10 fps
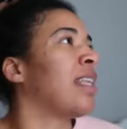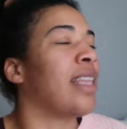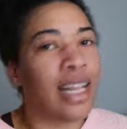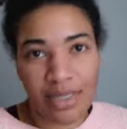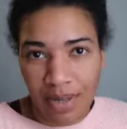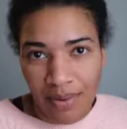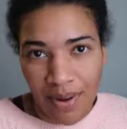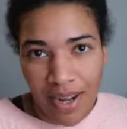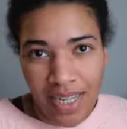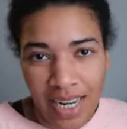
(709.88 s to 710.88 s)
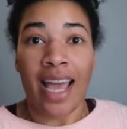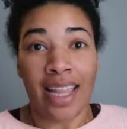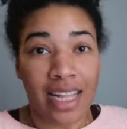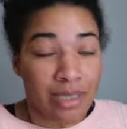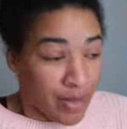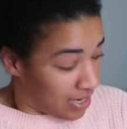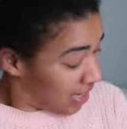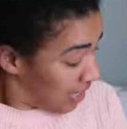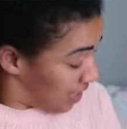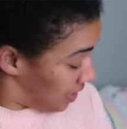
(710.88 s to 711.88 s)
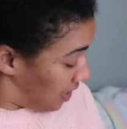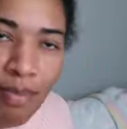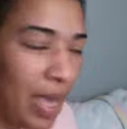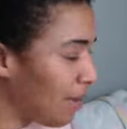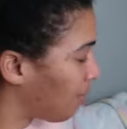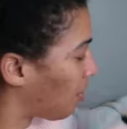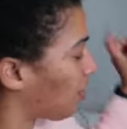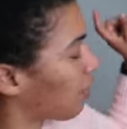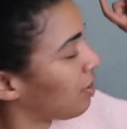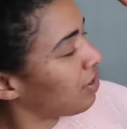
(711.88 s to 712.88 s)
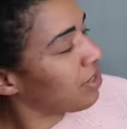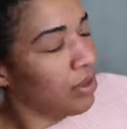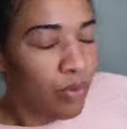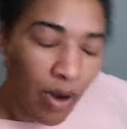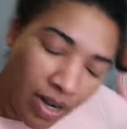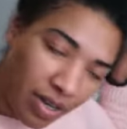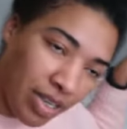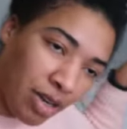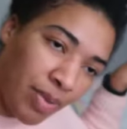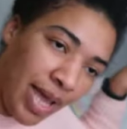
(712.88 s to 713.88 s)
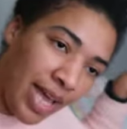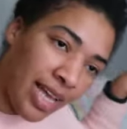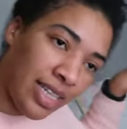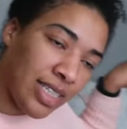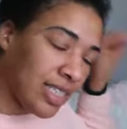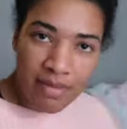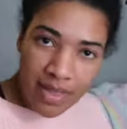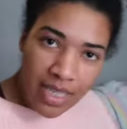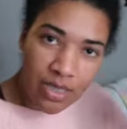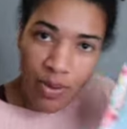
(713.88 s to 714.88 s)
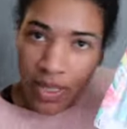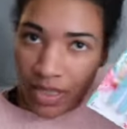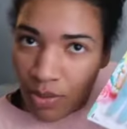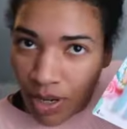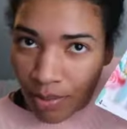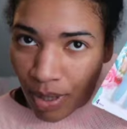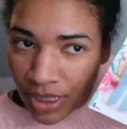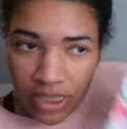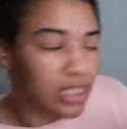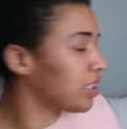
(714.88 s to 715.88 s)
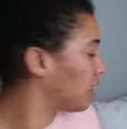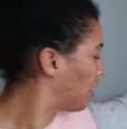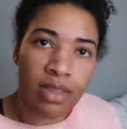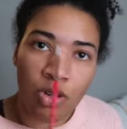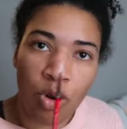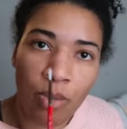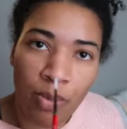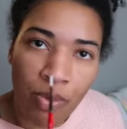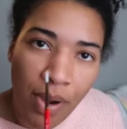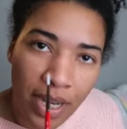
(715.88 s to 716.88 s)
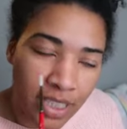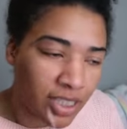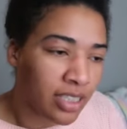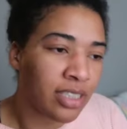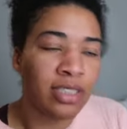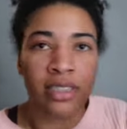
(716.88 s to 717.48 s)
That's what I want. And that's about it. The paper, the watercolor pens, these ones, water brushes, the normal brush,